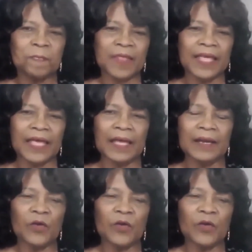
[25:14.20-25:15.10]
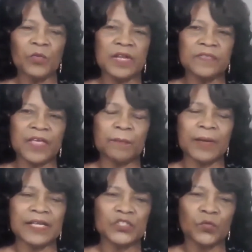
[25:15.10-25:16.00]
And I want to thank my
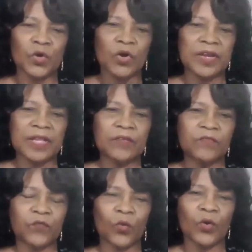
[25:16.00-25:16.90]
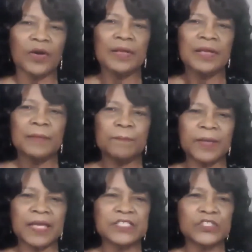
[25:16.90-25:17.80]
sorority for
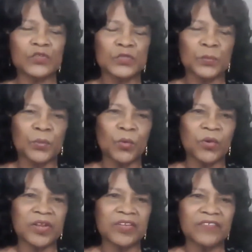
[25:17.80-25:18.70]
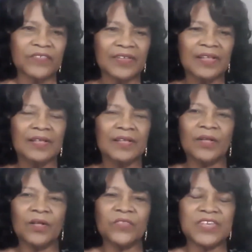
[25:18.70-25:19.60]
being so supportive
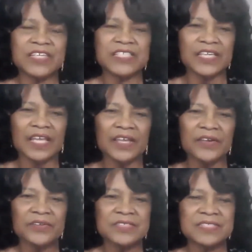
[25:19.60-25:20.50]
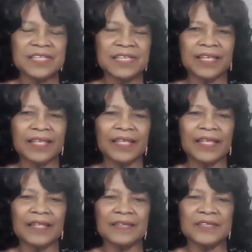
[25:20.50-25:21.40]
all these years
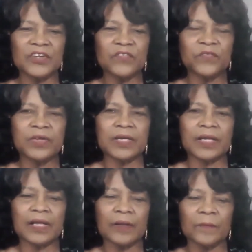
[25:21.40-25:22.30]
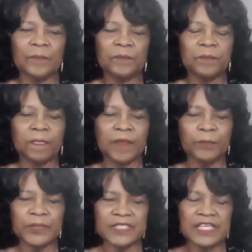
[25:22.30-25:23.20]
in the different
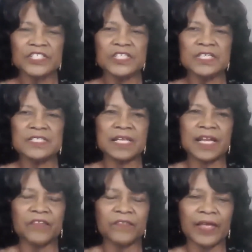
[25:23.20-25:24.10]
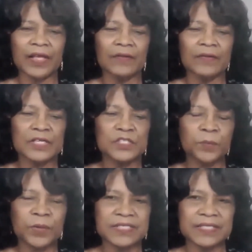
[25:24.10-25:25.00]
positions that I've held as
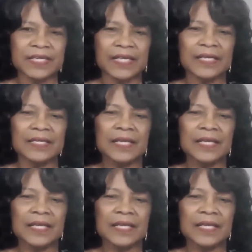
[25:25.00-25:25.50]
president